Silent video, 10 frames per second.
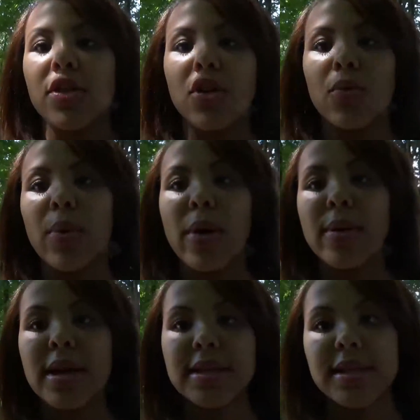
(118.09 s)
The
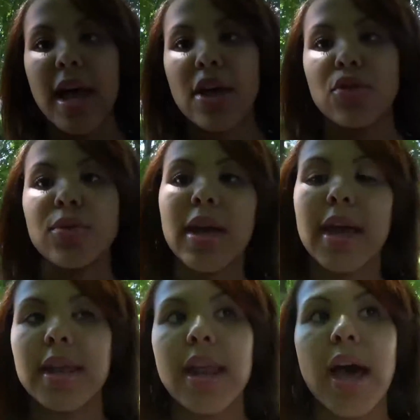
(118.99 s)
quote is that you
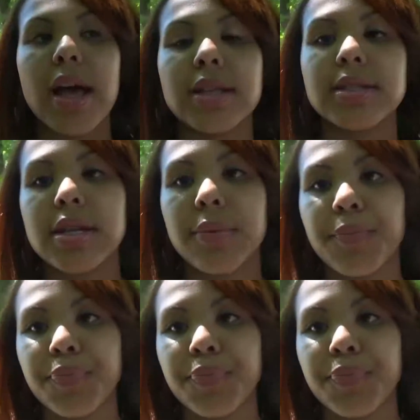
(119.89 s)
cannot